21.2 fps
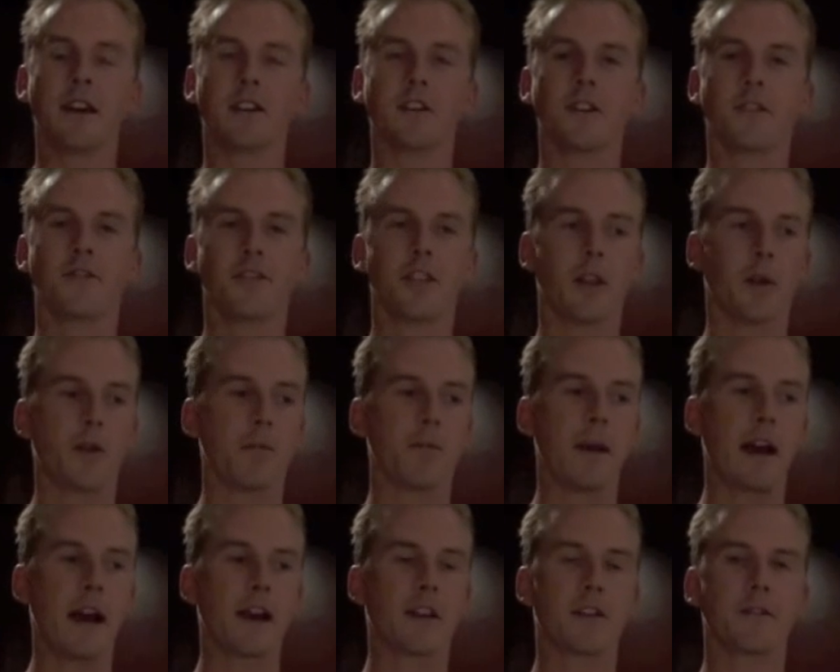Good for lower
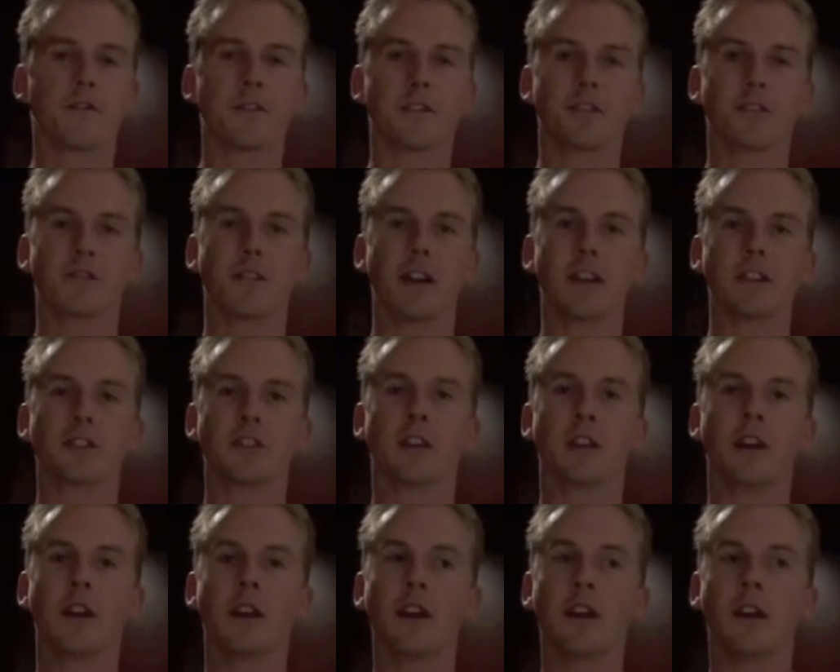back, good for stretch,
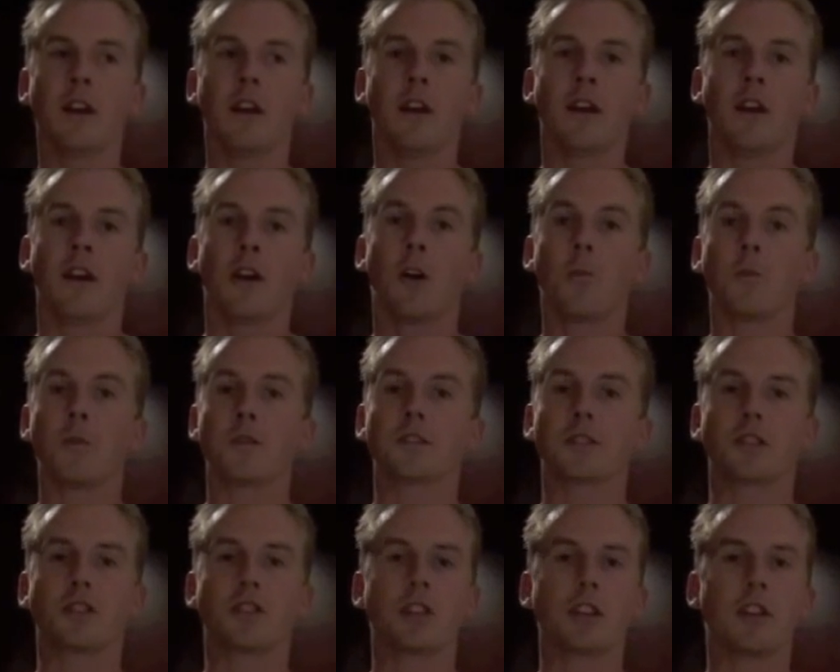
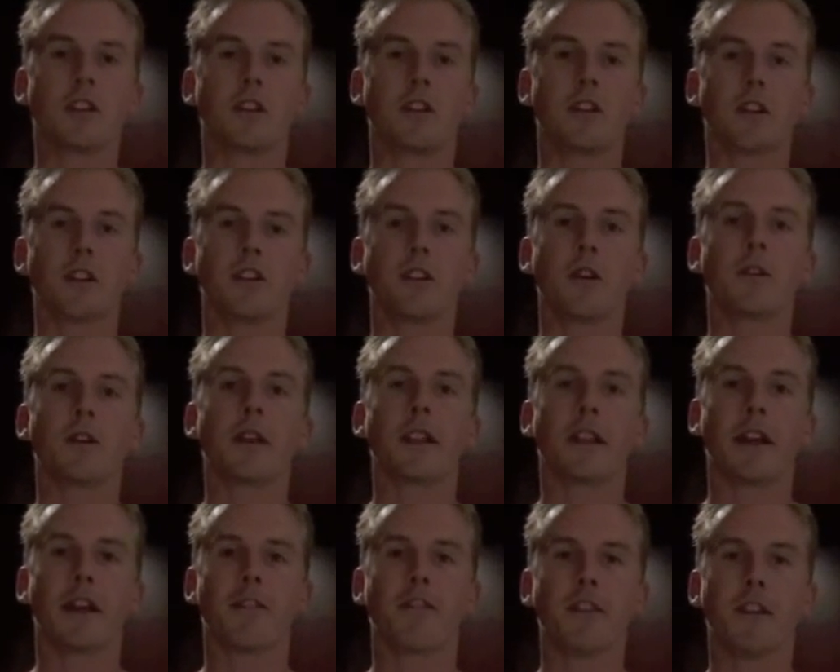almost a Qigong
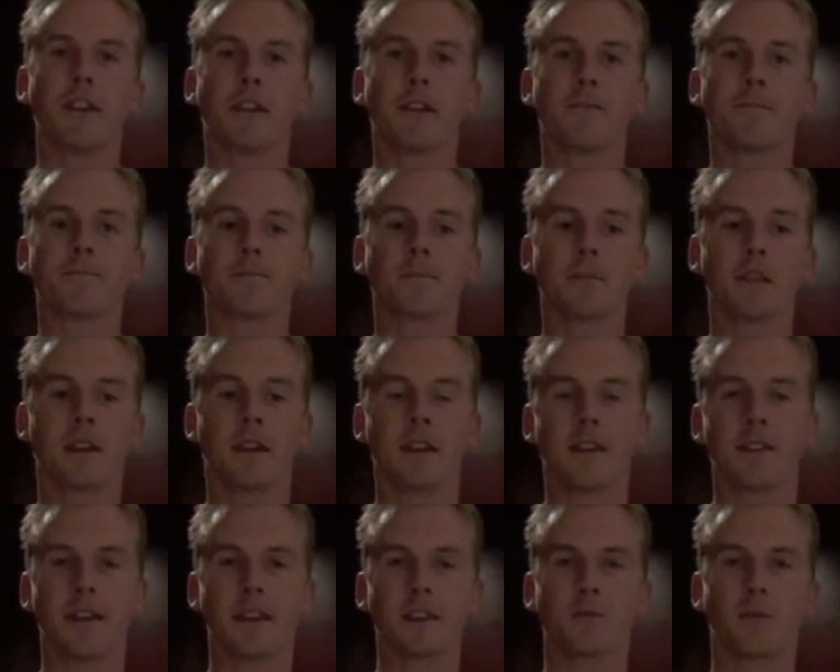yoga-like feel.
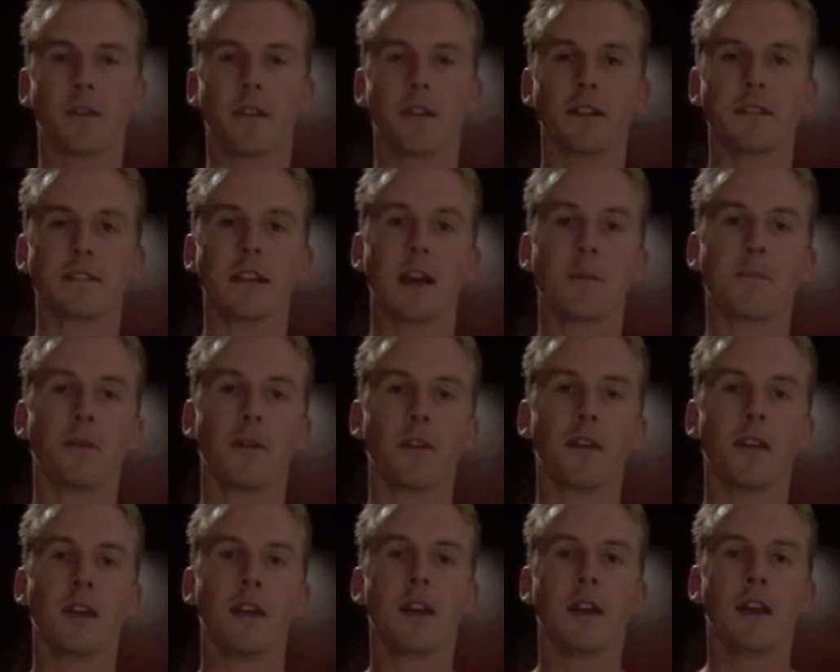And that's one
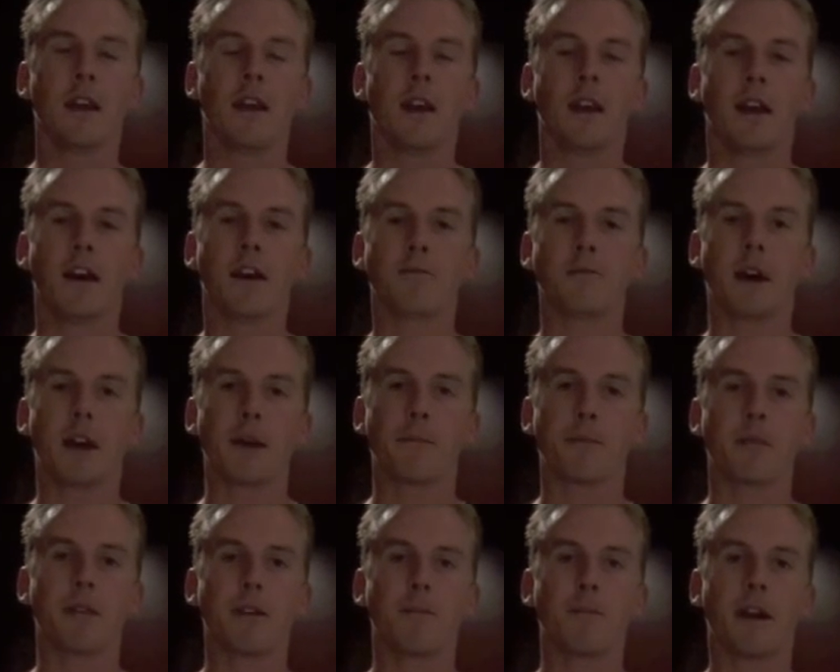example of my
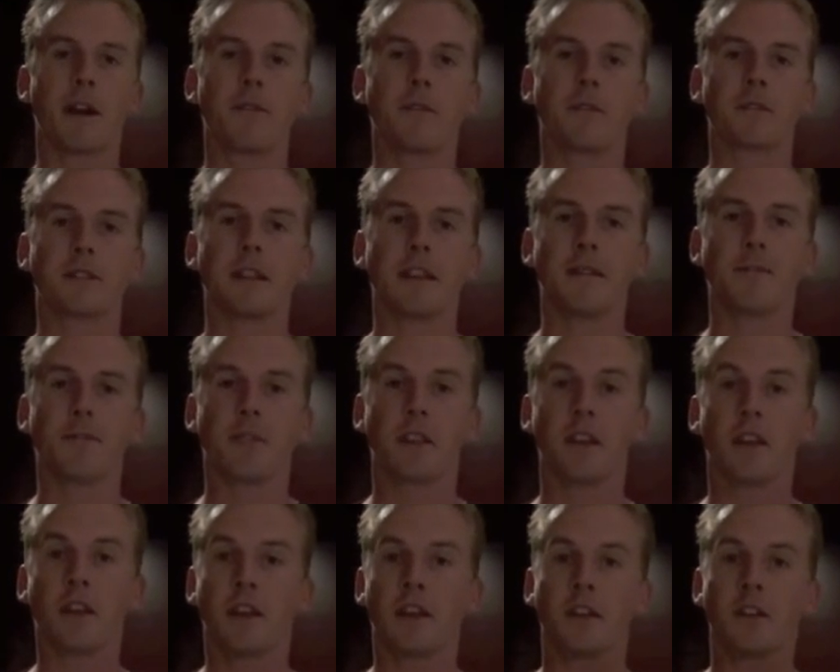pre-bed routine.
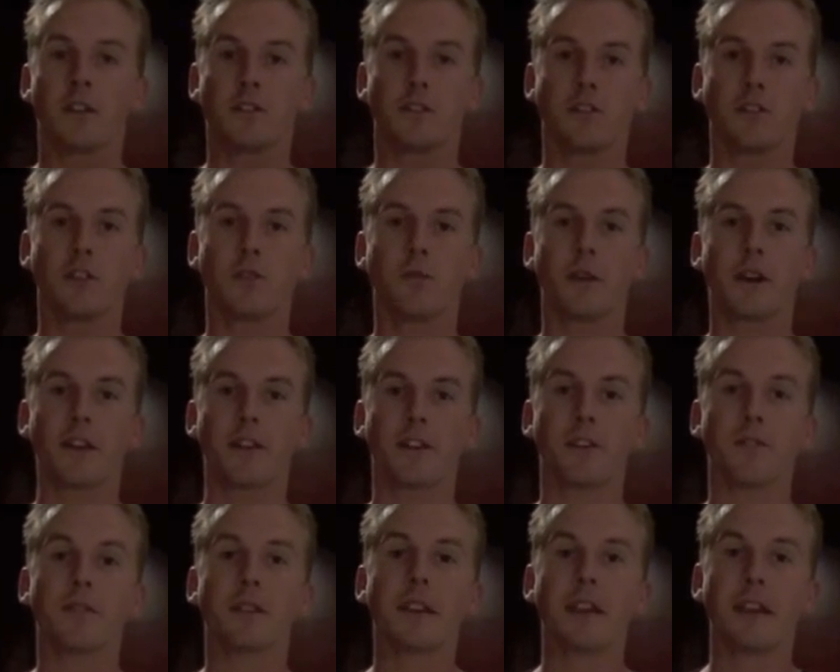Do what
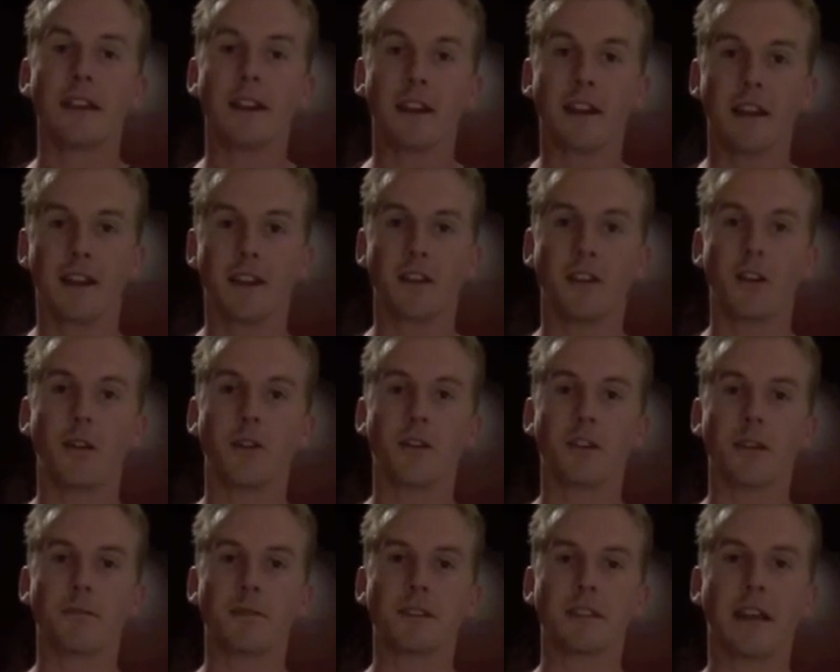you need, know
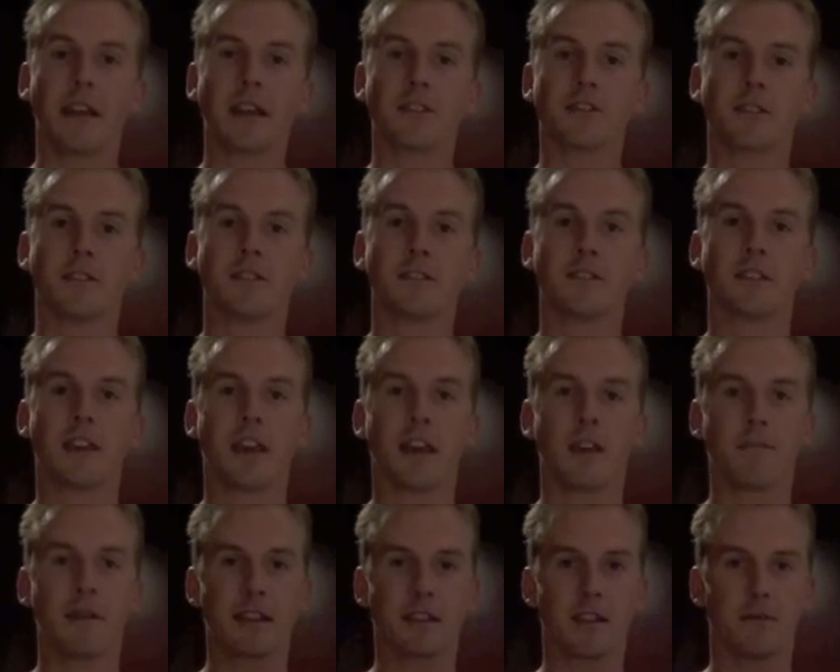your limitations,
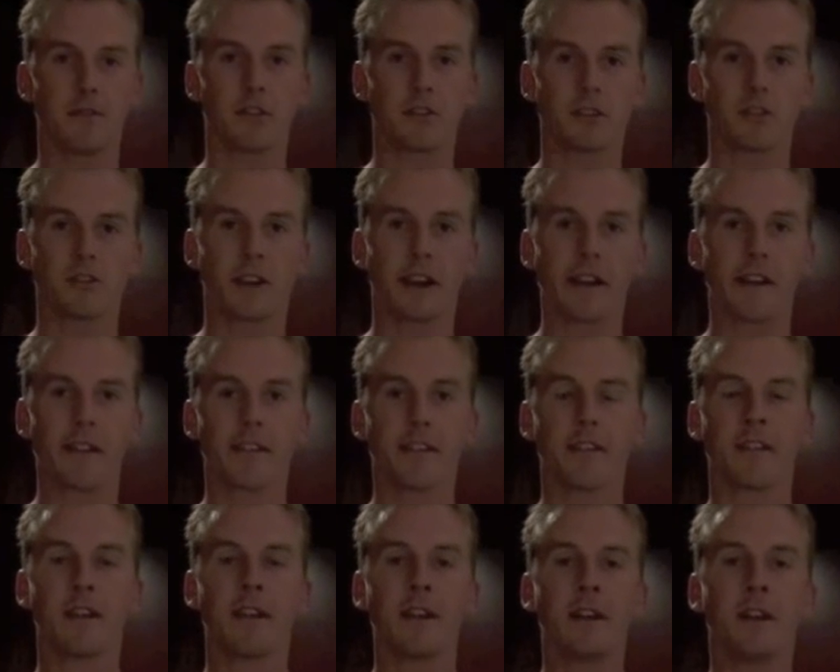and make them your
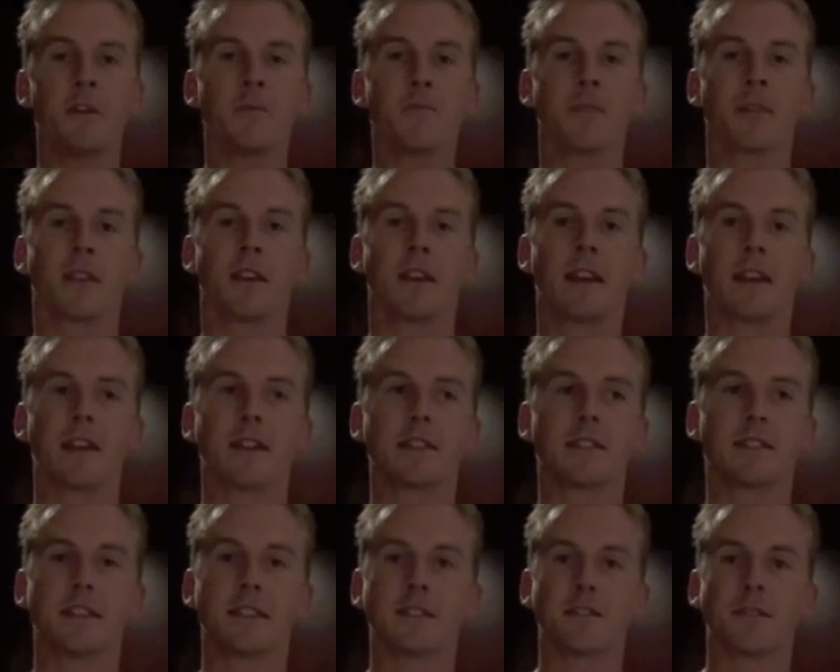strengths. And
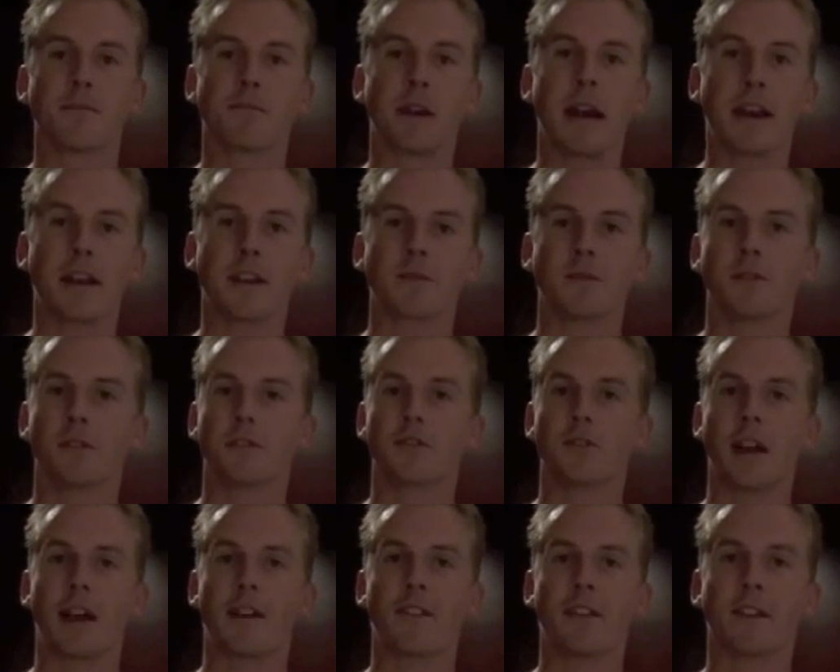consistent practice when you're
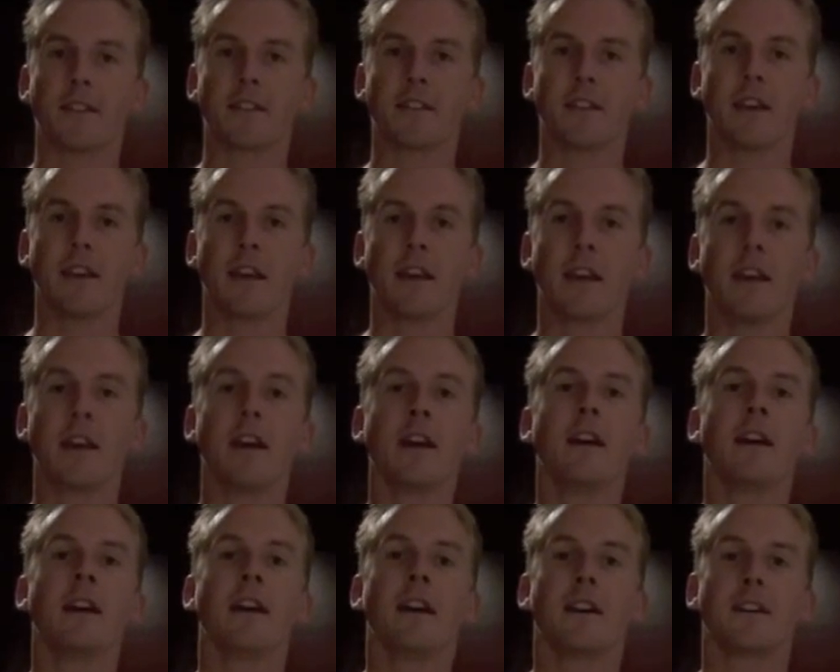traveling is key.
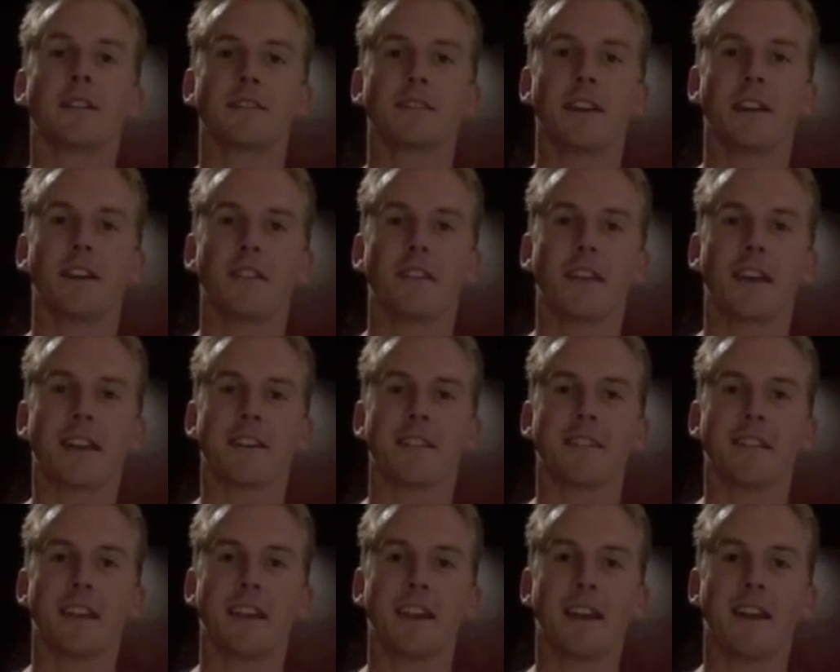I'll see you in the next
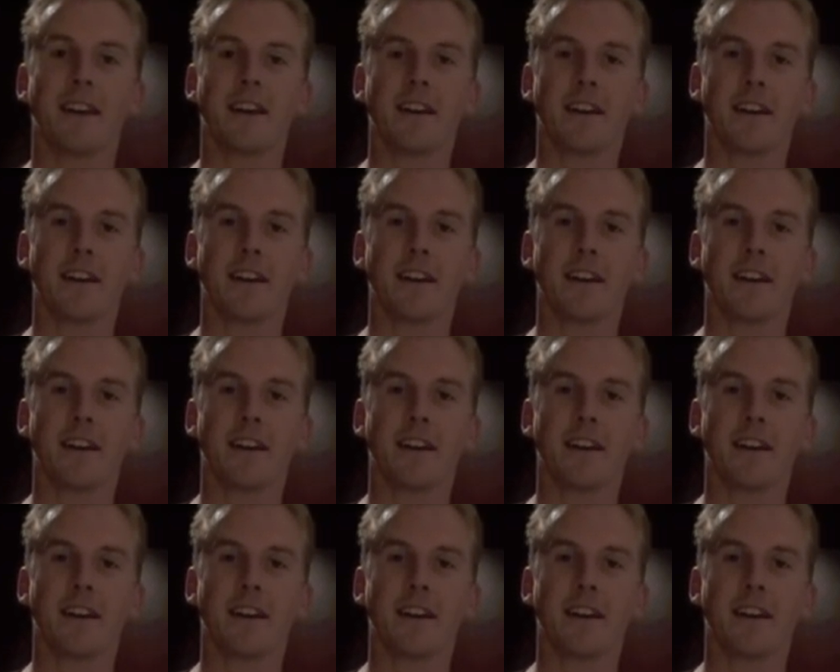city.